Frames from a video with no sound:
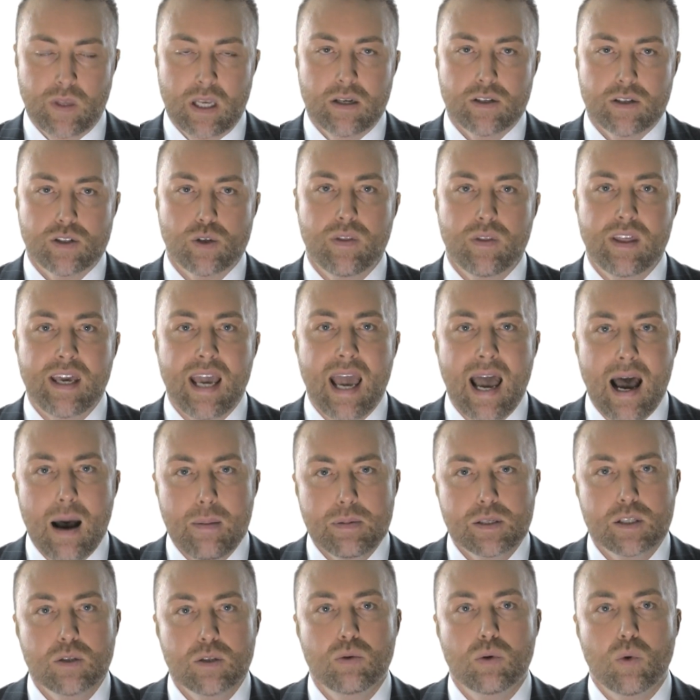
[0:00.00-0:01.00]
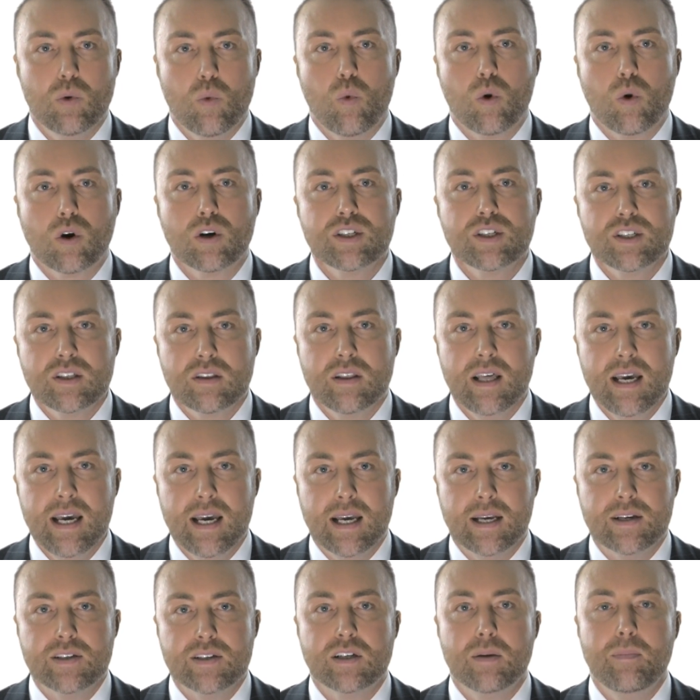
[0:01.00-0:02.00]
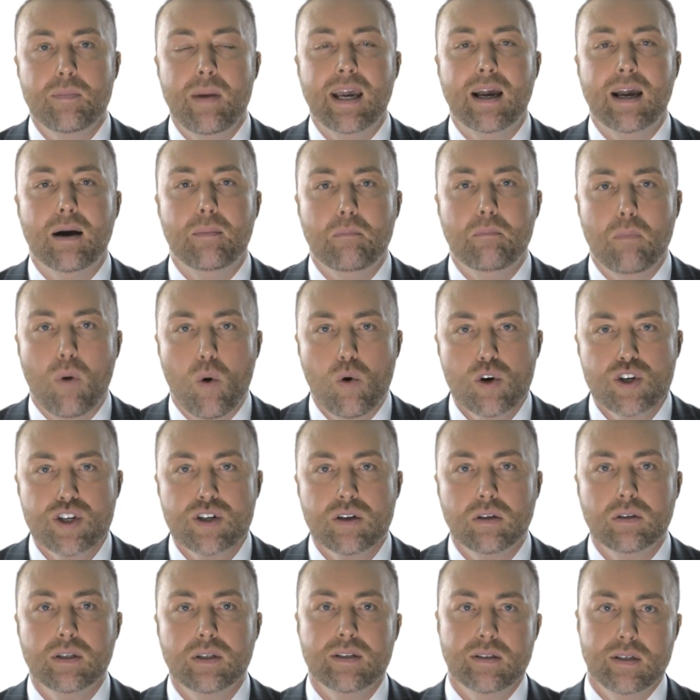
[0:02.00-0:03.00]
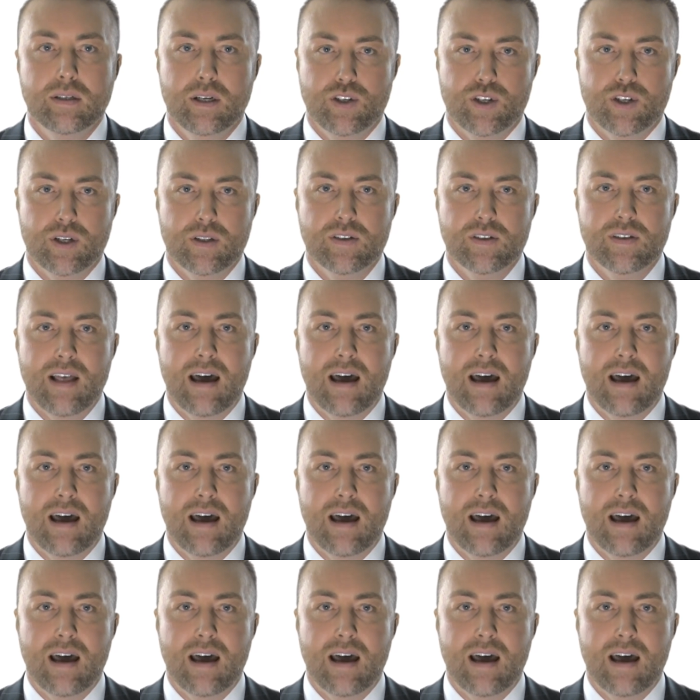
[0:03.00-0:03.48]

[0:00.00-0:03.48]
So the absolute worst thing is to make emotional decisions